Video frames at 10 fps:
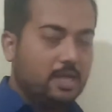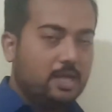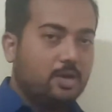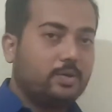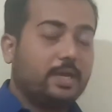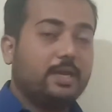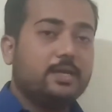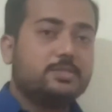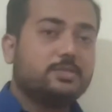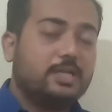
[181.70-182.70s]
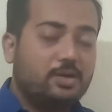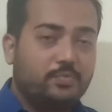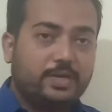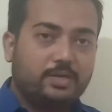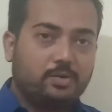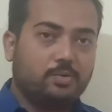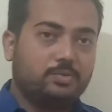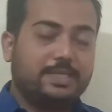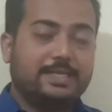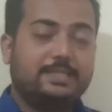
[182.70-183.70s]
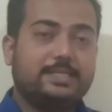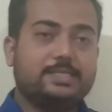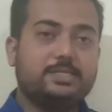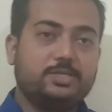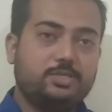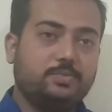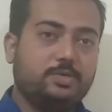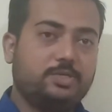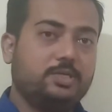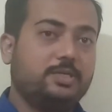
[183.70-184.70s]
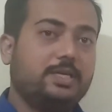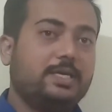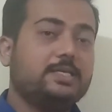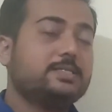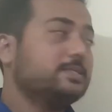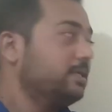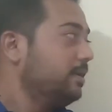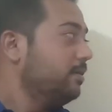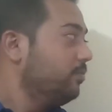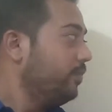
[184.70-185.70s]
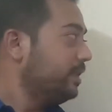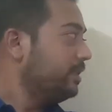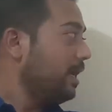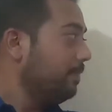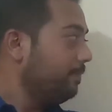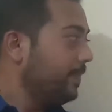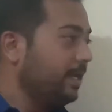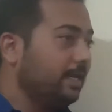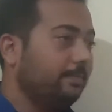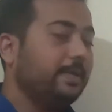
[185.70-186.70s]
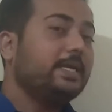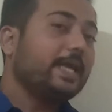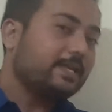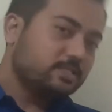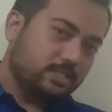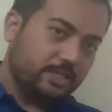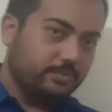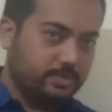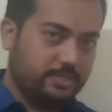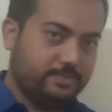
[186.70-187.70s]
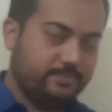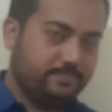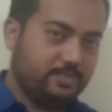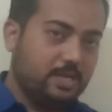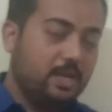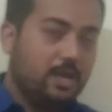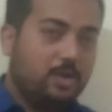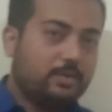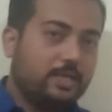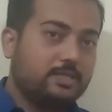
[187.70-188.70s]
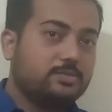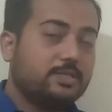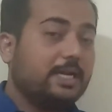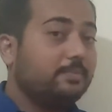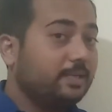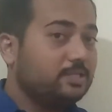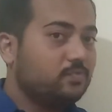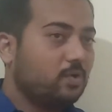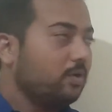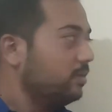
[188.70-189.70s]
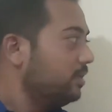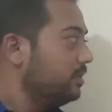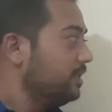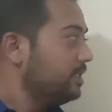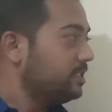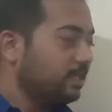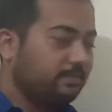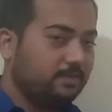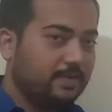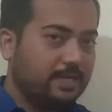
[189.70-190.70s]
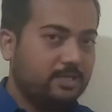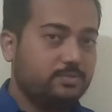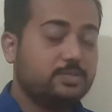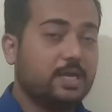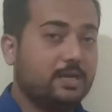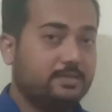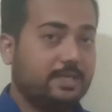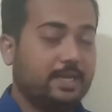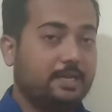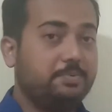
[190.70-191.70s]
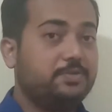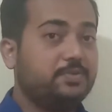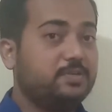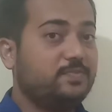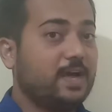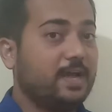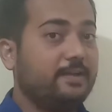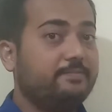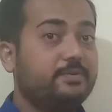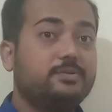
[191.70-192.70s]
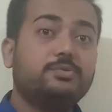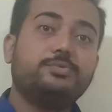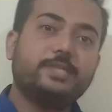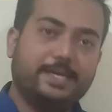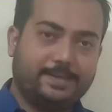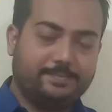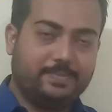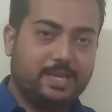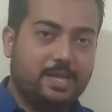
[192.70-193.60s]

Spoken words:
Okay, so now we know that this distribution is with upper limit excluded. Okay, so that means what? These 7 values are there between 5 to 10,